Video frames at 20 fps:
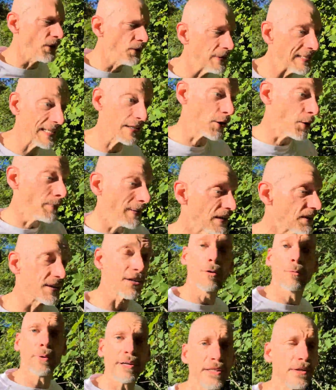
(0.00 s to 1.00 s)
It could be a deal
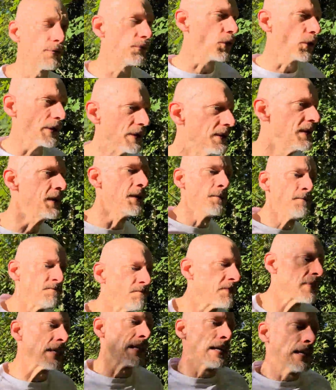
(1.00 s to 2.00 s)
breaker for you.
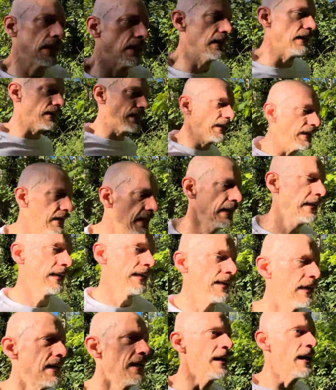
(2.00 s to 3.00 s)

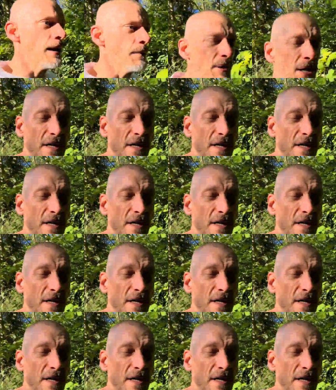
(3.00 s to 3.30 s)
But I